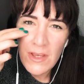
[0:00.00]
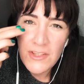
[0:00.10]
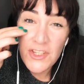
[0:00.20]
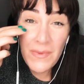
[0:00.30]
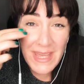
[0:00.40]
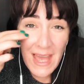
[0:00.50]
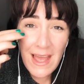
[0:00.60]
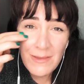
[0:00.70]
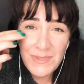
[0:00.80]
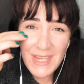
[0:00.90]
So it
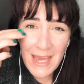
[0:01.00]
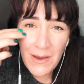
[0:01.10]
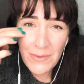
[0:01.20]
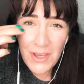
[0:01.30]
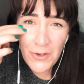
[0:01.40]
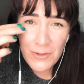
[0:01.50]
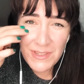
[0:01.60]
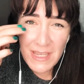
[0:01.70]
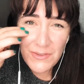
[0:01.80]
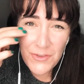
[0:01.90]
calms down an
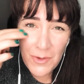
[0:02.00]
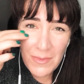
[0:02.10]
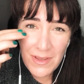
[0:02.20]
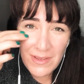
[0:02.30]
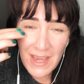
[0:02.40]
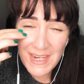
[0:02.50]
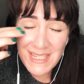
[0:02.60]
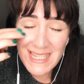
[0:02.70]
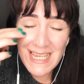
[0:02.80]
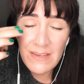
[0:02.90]
upset stomach, and
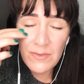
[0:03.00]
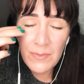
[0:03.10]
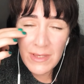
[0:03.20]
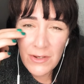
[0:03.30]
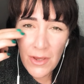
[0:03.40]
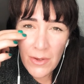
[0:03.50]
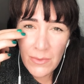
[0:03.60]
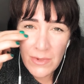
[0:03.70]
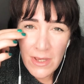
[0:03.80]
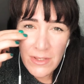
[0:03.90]
it's even been
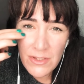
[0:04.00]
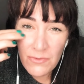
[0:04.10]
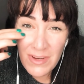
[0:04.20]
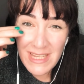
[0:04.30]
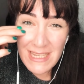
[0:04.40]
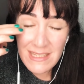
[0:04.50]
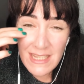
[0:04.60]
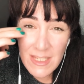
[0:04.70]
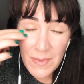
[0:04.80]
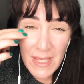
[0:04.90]
known to really
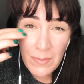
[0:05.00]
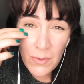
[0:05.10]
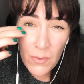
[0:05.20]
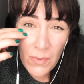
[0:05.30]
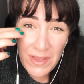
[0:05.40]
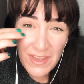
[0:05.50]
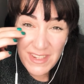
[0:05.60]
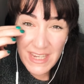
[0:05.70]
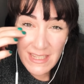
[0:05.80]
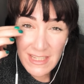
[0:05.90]
assist people with
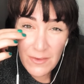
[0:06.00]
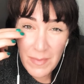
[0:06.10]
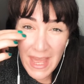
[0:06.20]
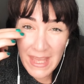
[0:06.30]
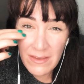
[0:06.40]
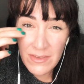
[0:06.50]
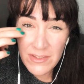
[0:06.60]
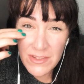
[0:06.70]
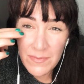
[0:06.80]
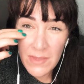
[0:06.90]
addictive
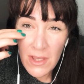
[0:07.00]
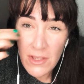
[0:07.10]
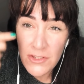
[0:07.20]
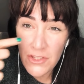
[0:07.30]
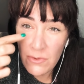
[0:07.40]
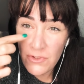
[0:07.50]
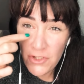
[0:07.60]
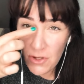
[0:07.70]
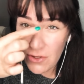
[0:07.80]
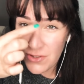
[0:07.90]
behaviours. So
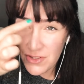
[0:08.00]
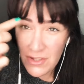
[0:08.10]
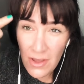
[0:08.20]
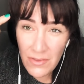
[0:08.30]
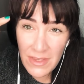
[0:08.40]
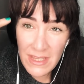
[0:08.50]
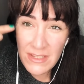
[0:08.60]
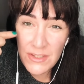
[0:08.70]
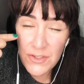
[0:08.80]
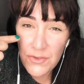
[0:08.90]
just on
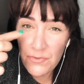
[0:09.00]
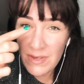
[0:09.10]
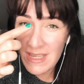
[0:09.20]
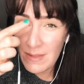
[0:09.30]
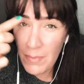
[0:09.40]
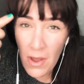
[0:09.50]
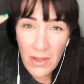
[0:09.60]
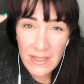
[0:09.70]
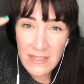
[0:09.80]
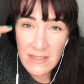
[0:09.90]
these 3
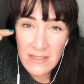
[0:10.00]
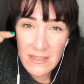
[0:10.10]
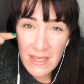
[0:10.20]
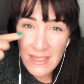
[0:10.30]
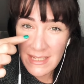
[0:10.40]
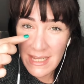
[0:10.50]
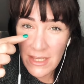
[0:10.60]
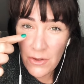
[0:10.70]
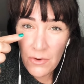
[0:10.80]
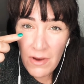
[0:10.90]
points near
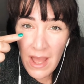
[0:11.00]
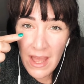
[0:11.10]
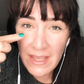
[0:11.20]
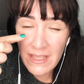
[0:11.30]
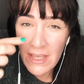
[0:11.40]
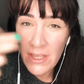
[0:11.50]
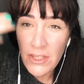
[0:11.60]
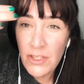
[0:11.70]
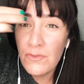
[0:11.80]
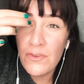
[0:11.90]
your eye,
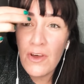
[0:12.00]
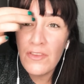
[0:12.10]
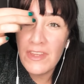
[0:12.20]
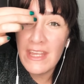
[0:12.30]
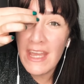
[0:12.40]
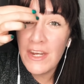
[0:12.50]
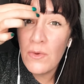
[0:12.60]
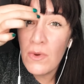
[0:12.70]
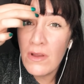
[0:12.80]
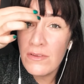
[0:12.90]
you've got the inner
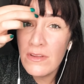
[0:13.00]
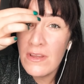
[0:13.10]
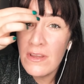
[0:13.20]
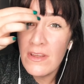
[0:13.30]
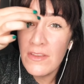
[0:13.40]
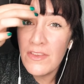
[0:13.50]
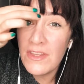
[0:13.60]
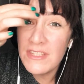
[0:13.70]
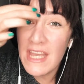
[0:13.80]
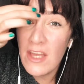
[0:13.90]
one
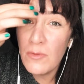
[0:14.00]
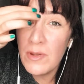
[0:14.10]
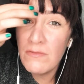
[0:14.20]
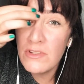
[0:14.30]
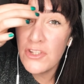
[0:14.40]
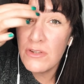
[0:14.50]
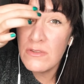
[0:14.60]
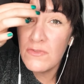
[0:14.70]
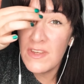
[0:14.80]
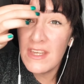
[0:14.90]
that's helping
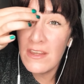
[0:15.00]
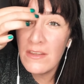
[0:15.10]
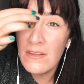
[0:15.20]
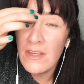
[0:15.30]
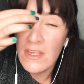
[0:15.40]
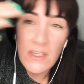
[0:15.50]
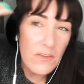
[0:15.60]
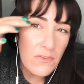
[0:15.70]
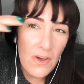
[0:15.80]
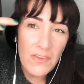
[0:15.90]
reduce fear,
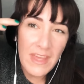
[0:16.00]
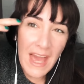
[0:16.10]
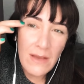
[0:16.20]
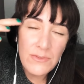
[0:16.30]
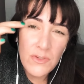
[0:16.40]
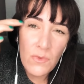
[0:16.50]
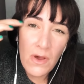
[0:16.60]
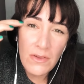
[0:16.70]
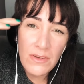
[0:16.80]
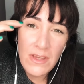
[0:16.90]
you've got the outer
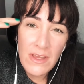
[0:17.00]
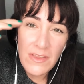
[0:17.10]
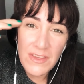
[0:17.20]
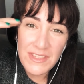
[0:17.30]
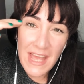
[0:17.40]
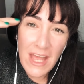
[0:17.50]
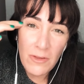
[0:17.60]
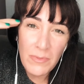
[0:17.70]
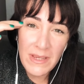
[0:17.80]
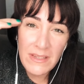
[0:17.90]
one that's
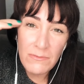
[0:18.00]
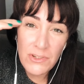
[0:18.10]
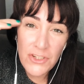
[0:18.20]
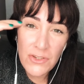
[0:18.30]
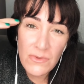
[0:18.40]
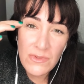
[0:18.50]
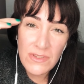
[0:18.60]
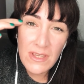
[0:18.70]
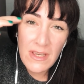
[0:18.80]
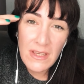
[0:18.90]
helping
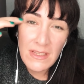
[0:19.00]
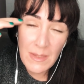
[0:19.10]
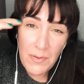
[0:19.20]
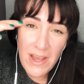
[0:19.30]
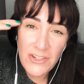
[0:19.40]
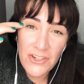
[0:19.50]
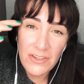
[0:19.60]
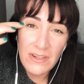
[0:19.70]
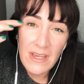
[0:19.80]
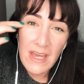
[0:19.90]
reduce
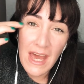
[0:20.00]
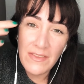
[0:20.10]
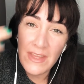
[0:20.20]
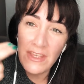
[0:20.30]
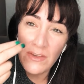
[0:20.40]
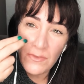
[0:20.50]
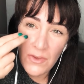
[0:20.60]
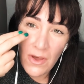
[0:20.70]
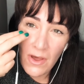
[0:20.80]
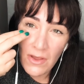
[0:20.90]
depression, and then you've
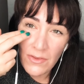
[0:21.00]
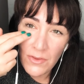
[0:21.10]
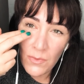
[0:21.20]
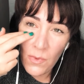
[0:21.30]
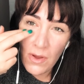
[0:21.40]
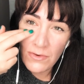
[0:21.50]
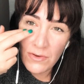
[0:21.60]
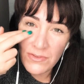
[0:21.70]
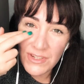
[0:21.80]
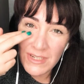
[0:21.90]
got the one
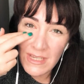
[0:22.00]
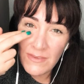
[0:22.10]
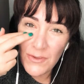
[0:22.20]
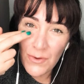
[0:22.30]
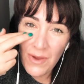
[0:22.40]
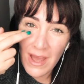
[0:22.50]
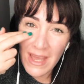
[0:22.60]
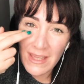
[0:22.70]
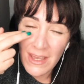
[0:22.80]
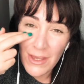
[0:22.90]
underneath your
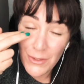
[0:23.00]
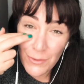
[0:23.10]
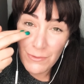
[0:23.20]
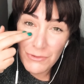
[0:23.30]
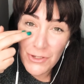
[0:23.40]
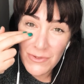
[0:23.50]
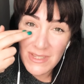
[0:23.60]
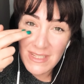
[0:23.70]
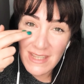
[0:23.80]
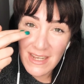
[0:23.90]
eye that
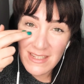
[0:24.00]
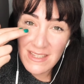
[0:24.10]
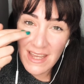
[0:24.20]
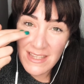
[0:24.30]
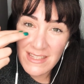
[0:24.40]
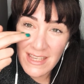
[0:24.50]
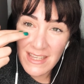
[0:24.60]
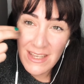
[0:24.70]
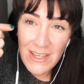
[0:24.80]
reduces anxiety.